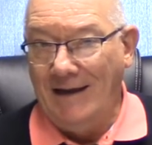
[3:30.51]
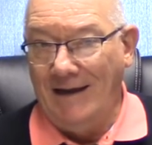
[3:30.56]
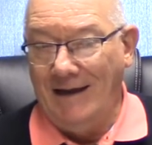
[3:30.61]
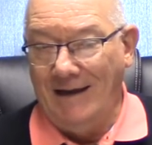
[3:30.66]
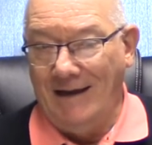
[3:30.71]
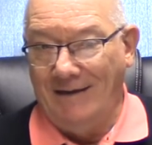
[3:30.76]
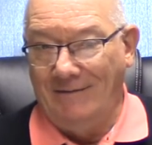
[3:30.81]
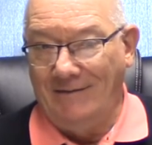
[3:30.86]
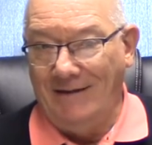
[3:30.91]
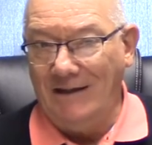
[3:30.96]

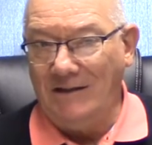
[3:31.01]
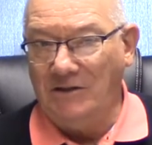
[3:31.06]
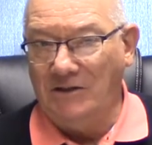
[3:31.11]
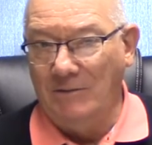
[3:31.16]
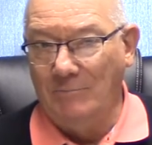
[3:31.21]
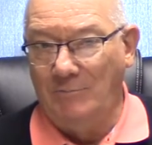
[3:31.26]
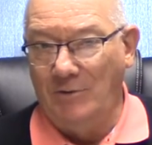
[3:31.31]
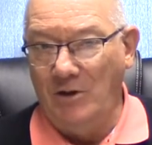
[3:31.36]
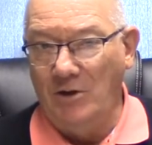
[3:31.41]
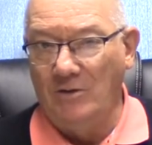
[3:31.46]
And that's a
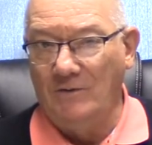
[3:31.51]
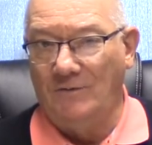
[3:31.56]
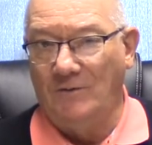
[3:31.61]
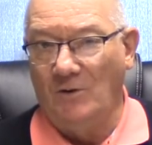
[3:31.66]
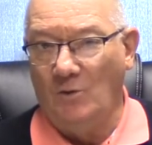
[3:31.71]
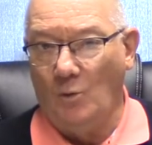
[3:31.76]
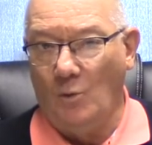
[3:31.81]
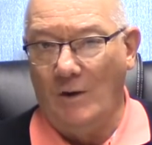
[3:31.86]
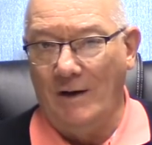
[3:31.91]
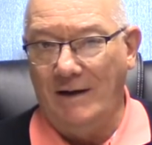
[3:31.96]

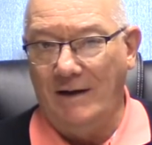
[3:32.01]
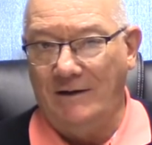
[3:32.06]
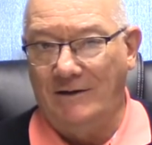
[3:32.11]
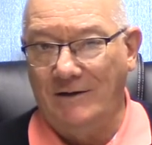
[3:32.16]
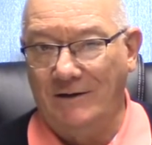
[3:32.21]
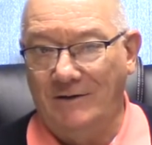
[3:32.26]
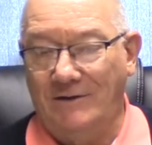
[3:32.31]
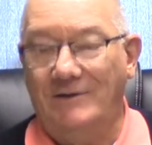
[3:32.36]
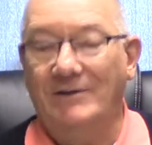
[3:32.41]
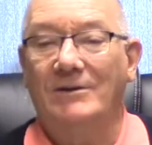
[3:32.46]
beautiful way
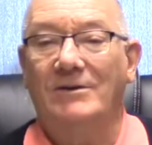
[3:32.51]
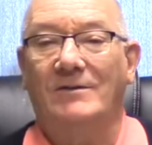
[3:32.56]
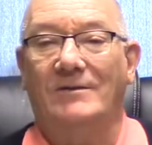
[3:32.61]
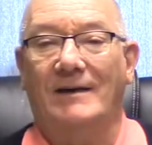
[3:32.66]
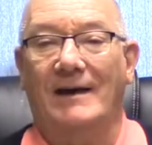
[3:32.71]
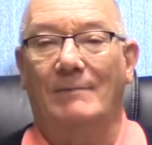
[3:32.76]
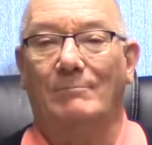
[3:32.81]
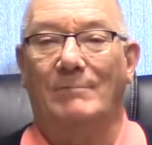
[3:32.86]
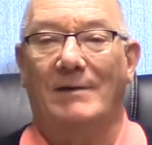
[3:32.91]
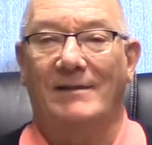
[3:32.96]
to do
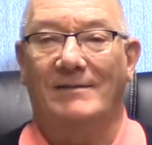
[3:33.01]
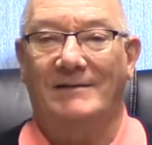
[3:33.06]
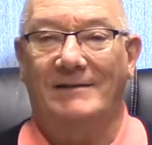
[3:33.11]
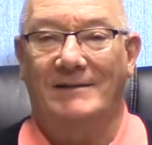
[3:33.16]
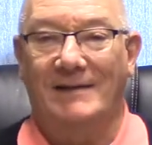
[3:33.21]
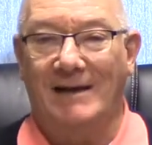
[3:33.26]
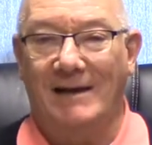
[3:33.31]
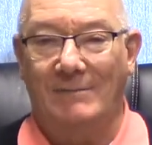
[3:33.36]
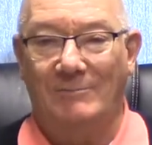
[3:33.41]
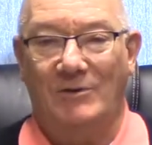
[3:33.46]
that. By the
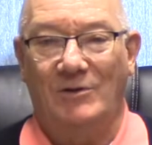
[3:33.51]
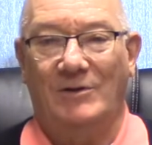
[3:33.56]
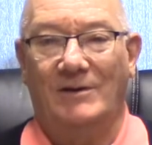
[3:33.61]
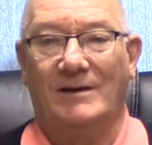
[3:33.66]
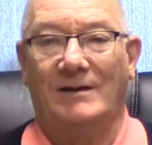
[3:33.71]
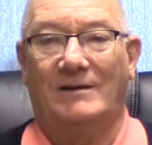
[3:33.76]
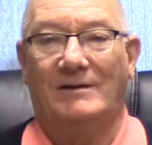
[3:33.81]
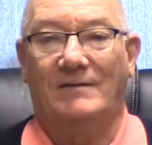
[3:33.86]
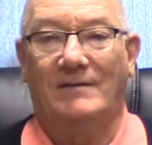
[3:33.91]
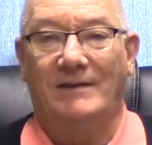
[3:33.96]
time you
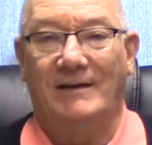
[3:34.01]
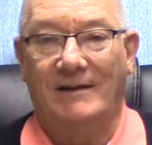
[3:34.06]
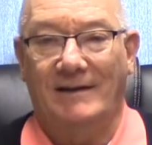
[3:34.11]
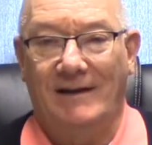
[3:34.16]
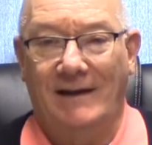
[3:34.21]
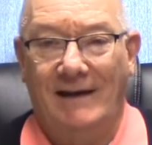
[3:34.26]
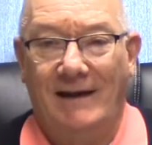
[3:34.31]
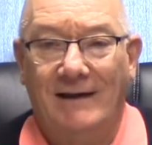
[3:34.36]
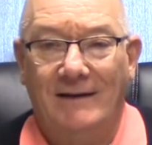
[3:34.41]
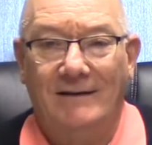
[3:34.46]
get to the
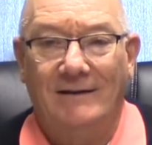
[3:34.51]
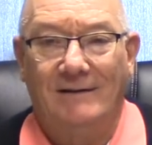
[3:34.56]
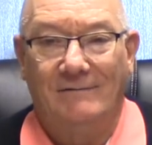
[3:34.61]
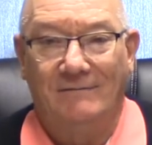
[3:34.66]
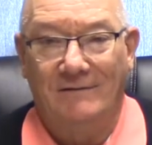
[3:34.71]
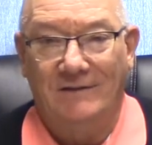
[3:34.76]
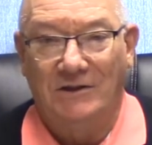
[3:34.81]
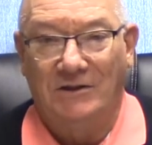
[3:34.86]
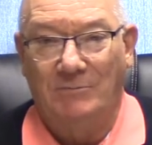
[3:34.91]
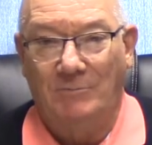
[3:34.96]
end of
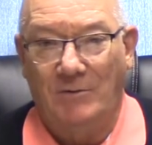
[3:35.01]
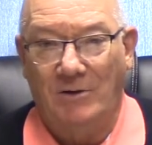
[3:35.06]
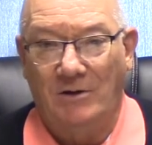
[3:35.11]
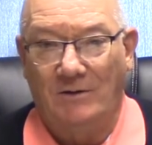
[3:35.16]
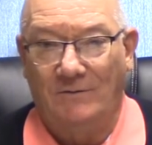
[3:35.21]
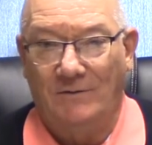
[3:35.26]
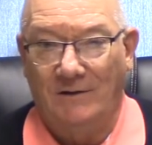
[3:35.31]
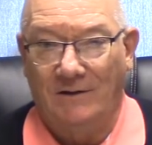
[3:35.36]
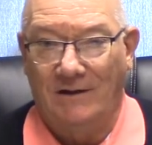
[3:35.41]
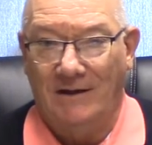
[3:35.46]
this
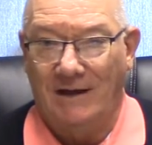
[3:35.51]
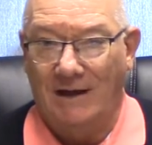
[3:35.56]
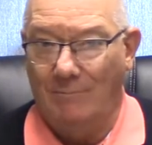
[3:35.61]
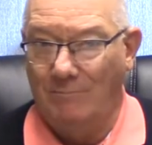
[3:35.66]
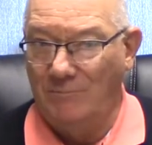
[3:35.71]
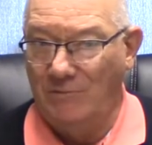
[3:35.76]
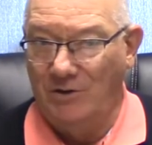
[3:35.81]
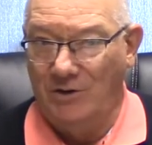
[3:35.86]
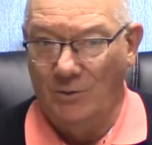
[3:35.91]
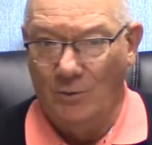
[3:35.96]
beautiful
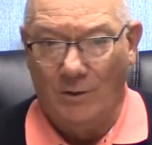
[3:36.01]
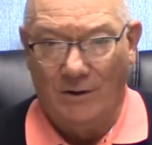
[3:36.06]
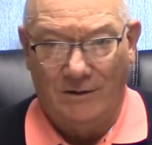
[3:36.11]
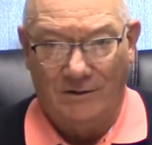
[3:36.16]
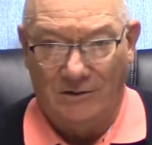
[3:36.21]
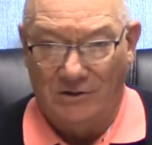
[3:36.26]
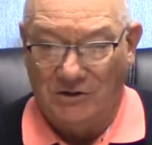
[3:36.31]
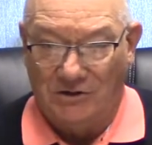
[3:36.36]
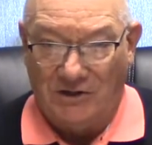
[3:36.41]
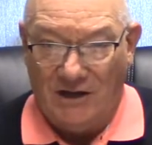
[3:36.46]
hymn, you
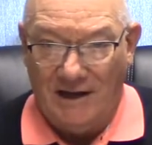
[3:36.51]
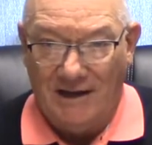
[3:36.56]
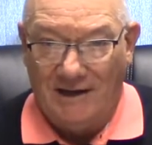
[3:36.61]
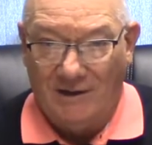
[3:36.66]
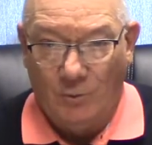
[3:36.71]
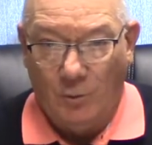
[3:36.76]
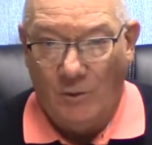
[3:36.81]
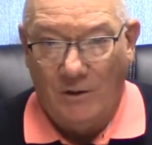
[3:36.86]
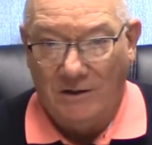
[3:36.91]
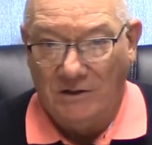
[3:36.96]

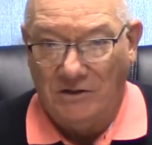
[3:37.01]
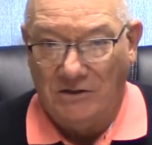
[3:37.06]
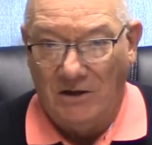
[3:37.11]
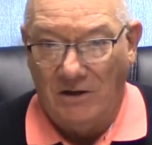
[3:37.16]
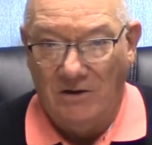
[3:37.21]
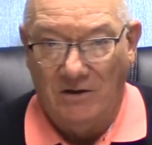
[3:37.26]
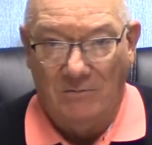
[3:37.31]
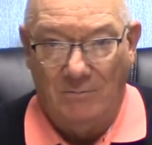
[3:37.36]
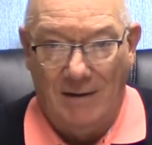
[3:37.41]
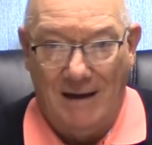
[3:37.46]
understand what it's
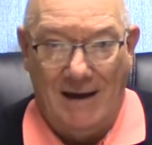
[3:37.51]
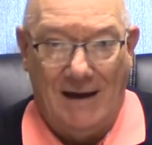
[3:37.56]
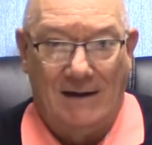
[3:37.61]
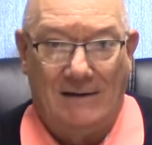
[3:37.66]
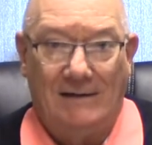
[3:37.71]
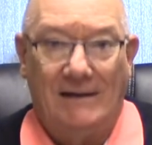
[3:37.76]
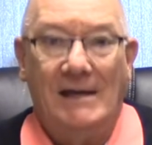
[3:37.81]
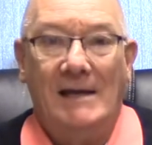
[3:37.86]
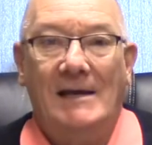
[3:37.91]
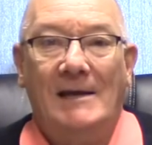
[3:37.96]
all
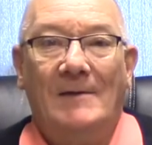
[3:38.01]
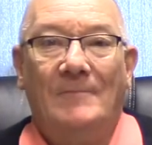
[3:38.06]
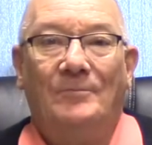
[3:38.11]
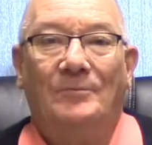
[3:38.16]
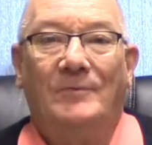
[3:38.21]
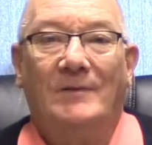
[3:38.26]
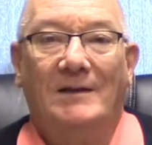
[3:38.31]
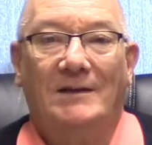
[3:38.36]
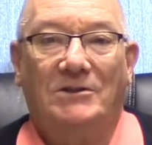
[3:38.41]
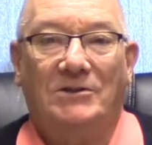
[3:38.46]
about.
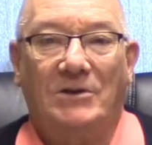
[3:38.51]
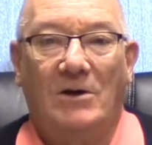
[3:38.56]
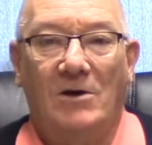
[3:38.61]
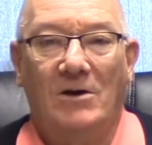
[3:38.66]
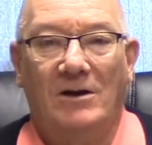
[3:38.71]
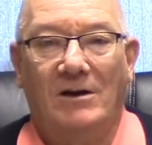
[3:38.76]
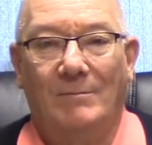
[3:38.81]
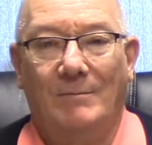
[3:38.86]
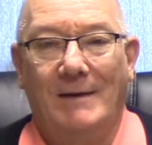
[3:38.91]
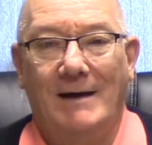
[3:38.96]
It's
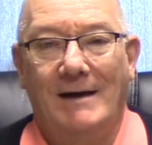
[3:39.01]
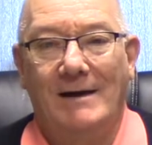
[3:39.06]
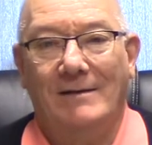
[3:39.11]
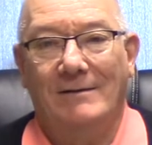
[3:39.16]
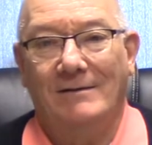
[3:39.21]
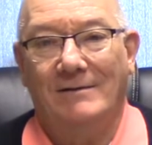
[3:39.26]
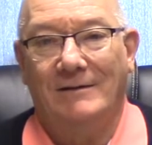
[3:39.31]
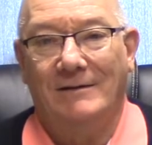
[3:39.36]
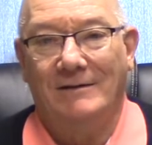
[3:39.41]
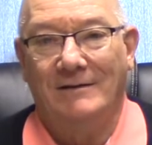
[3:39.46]
all about
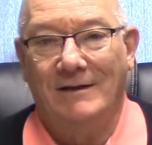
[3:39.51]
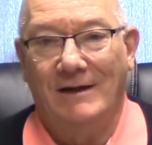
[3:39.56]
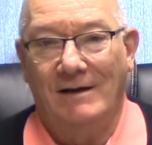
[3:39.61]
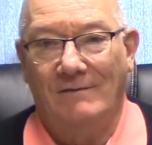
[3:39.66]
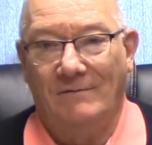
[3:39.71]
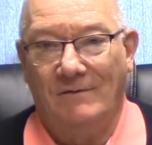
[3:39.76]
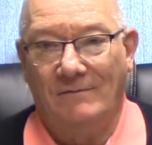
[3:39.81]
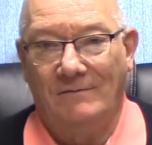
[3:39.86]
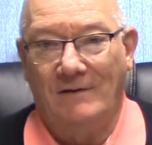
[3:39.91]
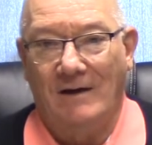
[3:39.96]
the
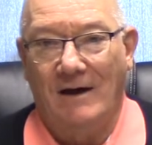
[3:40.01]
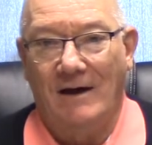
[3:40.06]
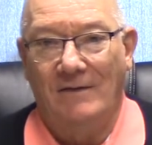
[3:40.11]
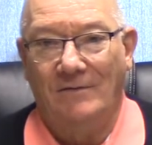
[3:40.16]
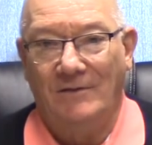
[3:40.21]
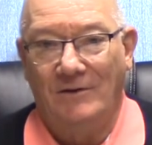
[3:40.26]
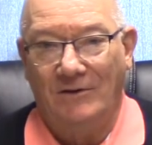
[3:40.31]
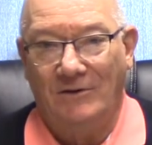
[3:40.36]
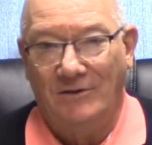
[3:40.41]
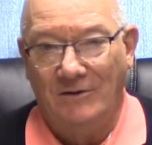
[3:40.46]
love of God,
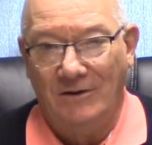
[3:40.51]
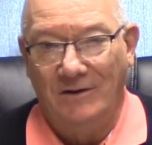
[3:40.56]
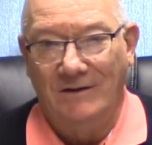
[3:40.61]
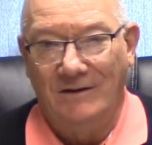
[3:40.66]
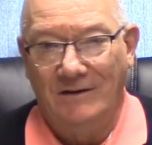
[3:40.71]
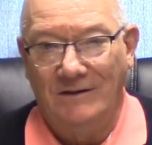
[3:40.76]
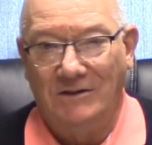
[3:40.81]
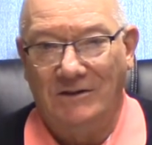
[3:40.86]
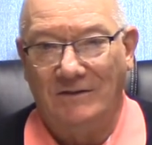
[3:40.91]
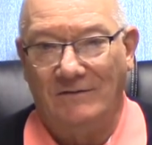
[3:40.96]
the
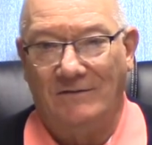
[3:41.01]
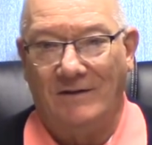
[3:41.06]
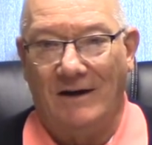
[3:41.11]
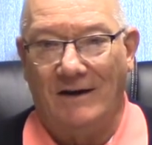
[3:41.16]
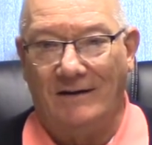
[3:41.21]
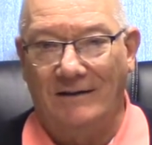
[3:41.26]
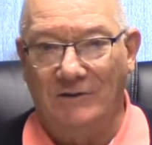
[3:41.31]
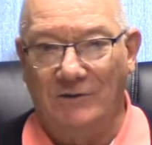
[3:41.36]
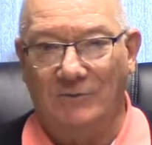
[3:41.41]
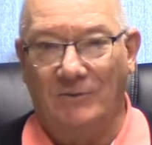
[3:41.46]
goodness of
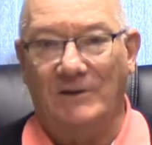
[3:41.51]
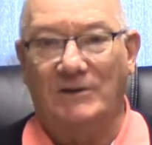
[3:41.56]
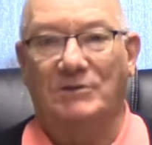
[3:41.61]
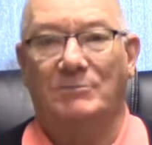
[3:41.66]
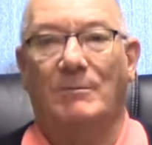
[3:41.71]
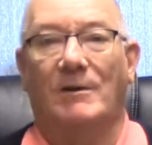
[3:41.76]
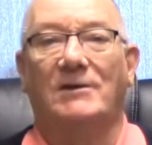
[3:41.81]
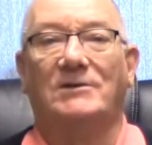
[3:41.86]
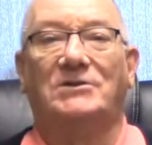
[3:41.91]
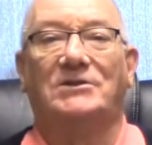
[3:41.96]
God, His rich
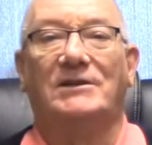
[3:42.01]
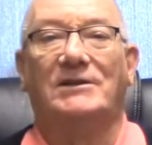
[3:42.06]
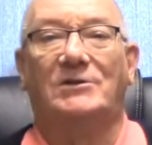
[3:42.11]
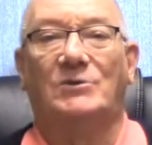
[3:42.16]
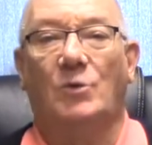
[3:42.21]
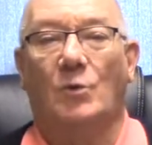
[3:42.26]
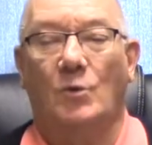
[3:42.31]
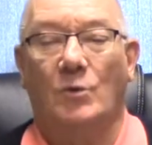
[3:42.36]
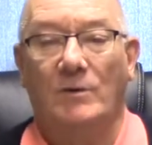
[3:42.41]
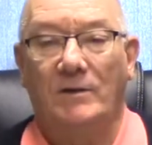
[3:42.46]
mercy
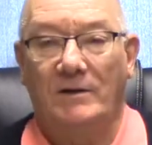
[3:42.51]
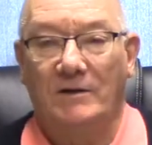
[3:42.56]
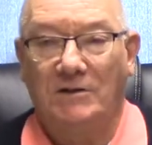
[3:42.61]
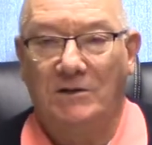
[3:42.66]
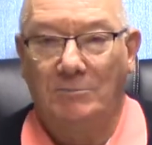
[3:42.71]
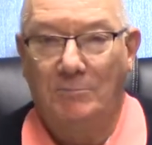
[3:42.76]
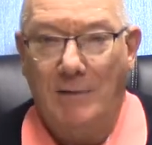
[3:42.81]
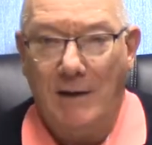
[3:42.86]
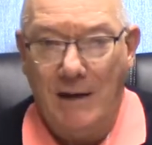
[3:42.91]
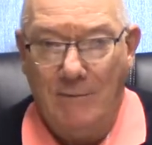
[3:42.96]
toward His
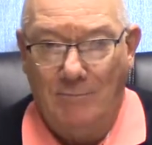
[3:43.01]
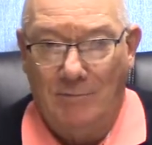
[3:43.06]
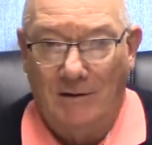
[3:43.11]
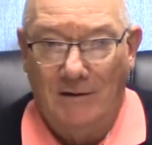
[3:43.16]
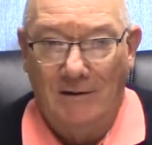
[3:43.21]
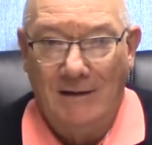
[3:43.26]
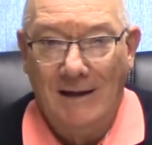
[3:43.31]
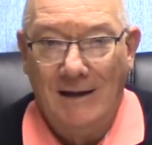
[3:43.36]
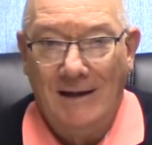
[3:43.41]
people.